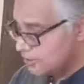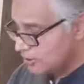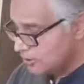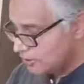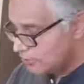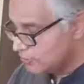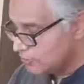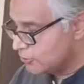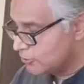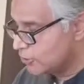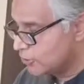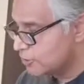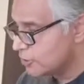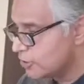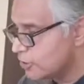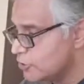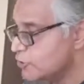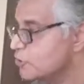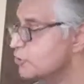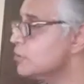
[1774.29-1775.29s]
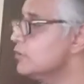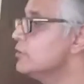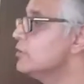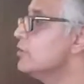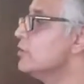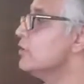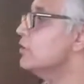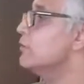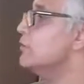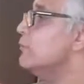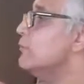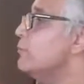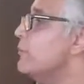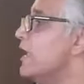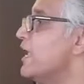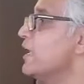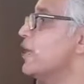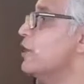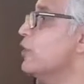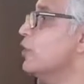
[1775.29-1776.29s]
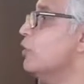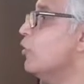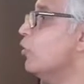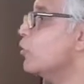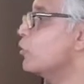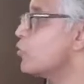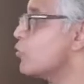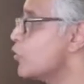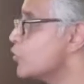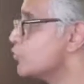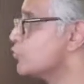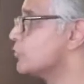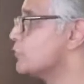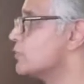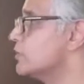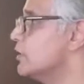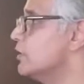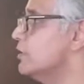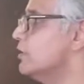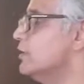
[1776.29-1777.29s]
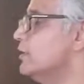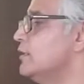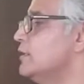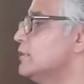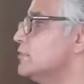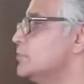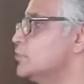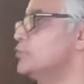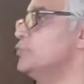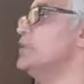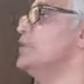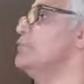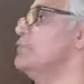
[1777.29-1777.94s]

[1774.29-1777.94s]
You could bake or roast sweet